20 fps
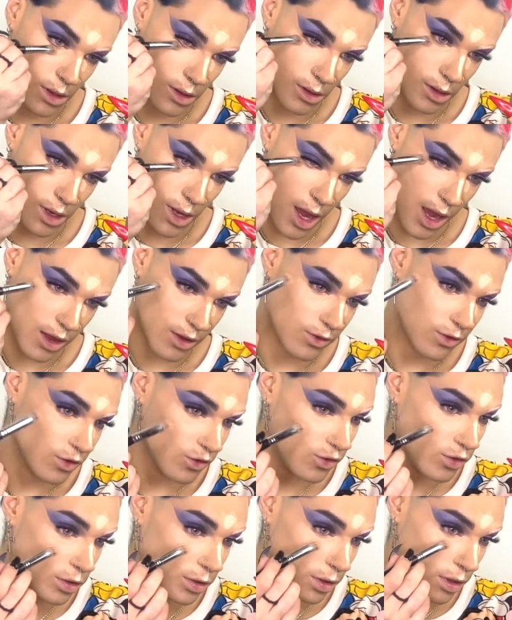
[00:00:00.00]
Guys, don't
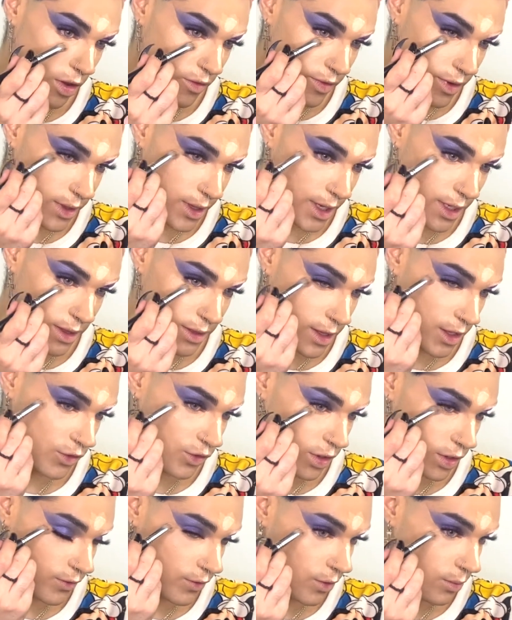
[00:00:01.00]
you love it, like the
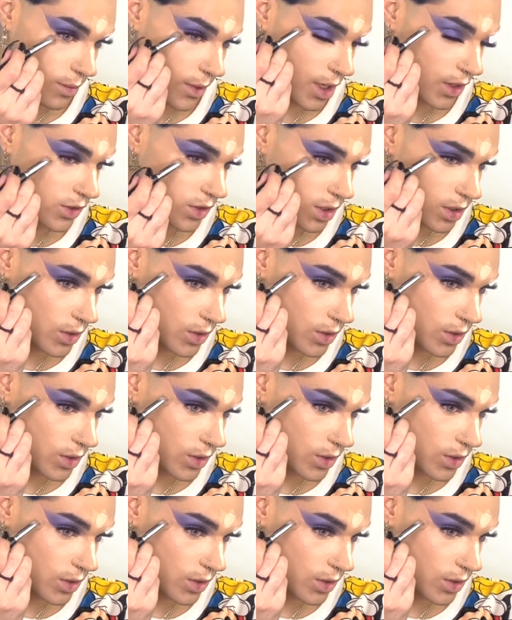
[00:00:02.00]
transformation